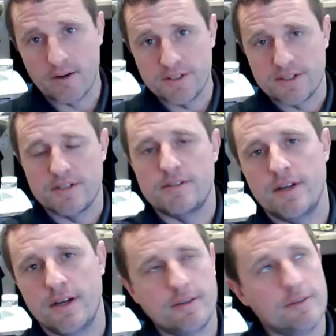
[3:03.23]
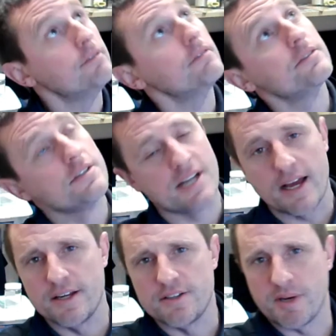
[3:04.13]
to
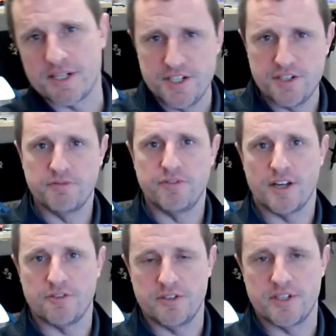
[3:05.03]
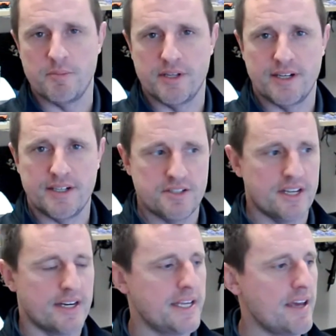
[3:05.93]
tie into my teaching philosophy statement that I
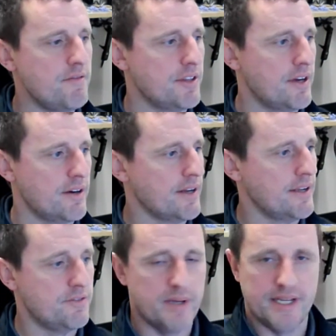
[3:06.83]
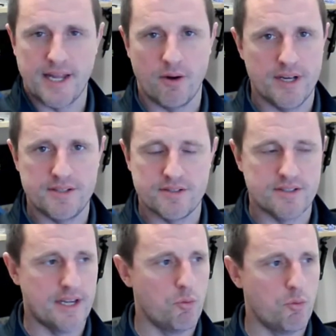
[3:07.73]
just kind of gave you there, and it's been that way
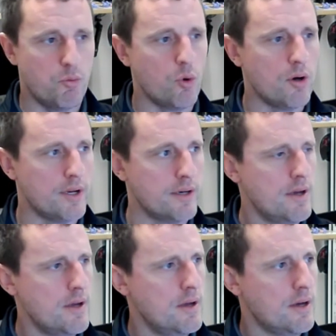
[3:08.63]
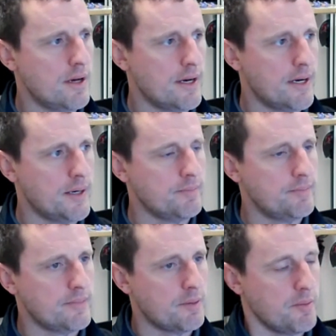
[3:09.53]
since day one. I
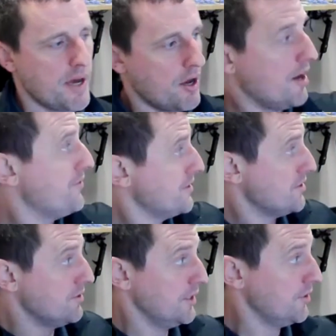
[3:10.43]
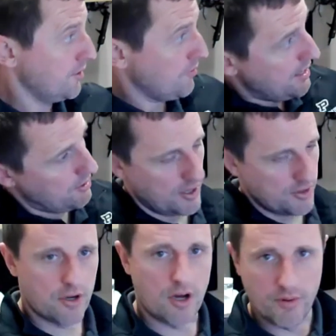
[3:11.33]
mean, my office is literally right across
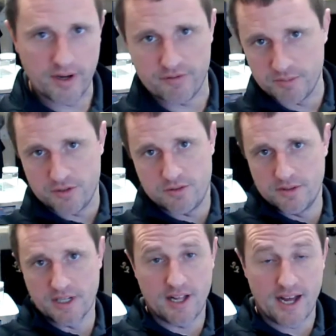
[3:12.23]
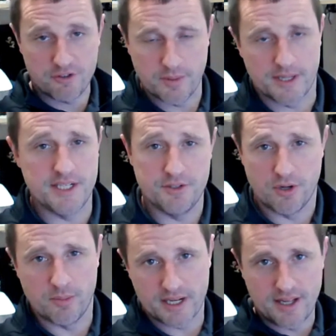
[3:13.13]
the hallway from the classroom I teach
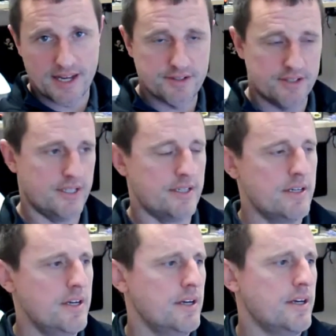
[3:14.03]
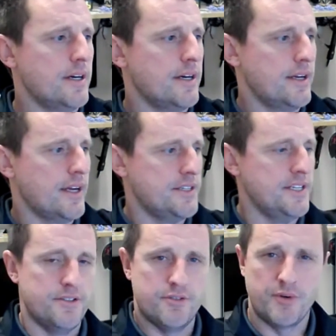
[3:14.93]
all my classes in, and I
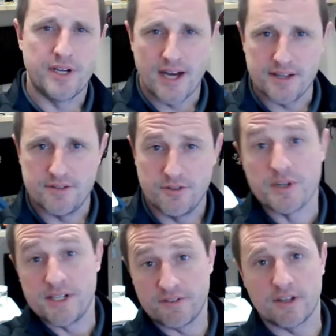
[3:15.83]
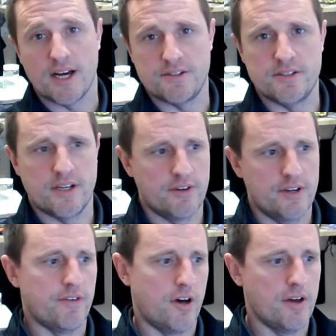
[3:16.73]
teach three different classes
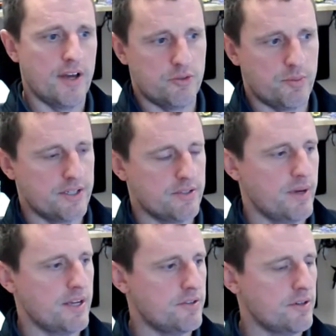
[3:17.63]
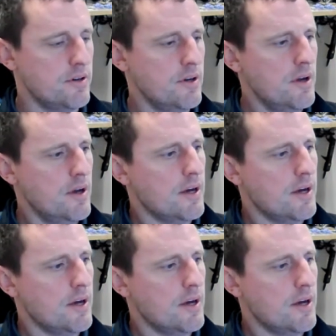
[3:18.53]
every fall and spring semester.